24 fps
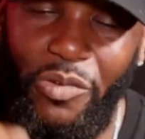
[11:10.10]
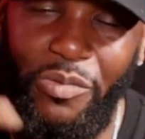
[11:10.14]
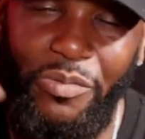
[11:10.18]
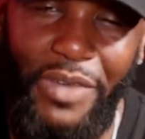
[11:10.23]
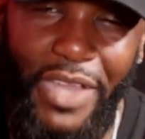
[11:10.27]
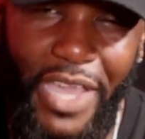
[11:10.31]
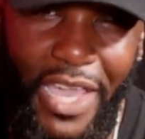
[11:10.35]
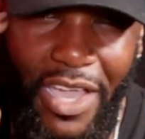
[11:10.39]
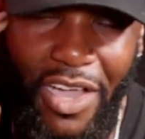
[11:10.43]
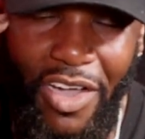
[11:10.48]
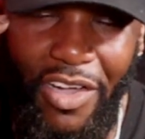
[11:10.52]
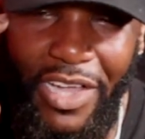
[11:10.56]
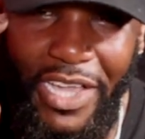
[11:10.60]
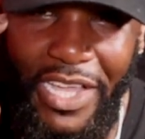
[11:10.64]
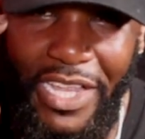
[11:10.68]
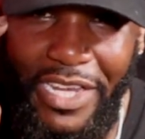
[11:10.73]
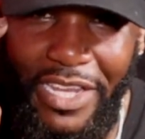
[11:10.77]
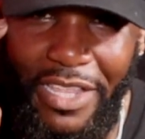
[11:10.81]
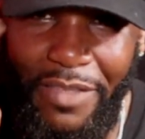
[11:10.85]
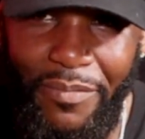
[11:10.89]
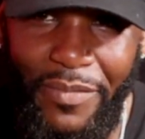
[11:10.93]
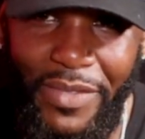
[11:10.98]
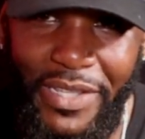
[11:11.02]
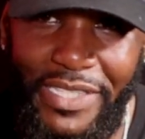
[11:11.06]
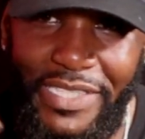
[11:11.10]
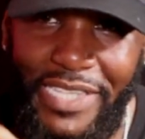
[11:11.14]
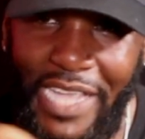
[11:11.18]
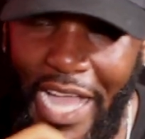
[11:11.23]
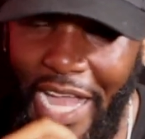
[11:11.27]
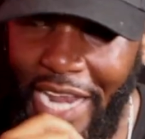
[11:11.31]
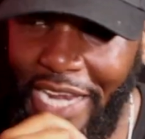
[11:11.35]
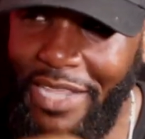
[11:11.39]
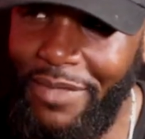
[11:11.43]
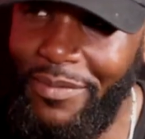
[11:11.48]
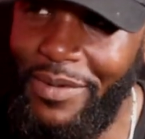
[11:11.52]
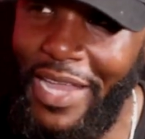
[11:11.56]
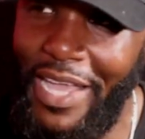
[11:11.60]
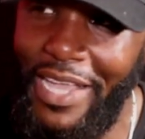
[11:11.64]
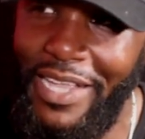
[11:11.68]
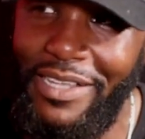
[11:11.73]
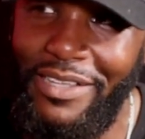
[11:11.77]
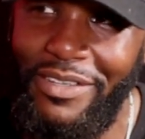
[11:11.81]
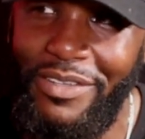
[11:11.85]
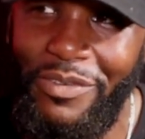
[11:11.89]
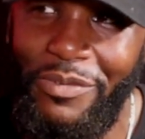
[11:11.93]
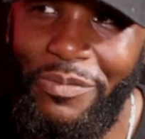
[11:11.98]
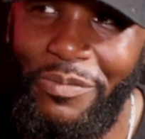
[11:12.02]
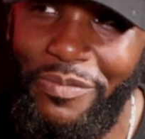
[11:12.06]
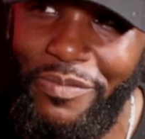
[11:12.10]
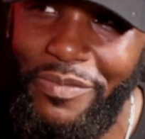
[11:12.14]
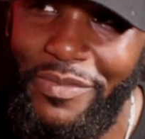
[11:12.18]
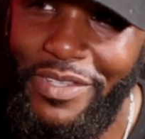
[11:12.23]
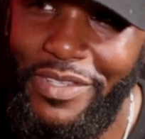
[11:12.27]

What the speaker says: So now in their mentality, they be like,